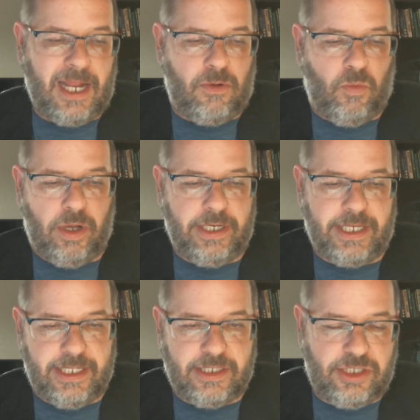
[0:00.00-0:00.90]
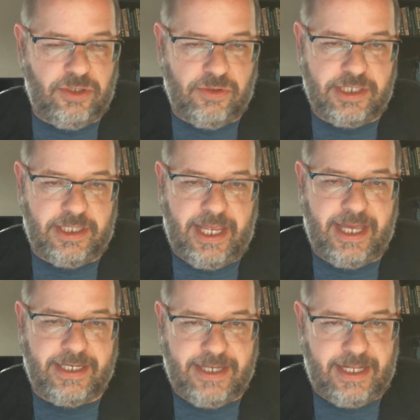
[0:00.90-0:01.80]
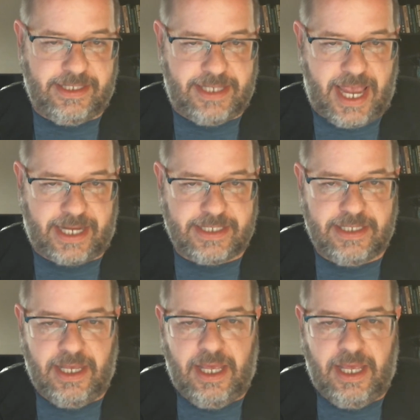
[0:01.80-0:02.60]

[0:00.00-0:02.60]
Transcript: one against Houston they had 10 sacks,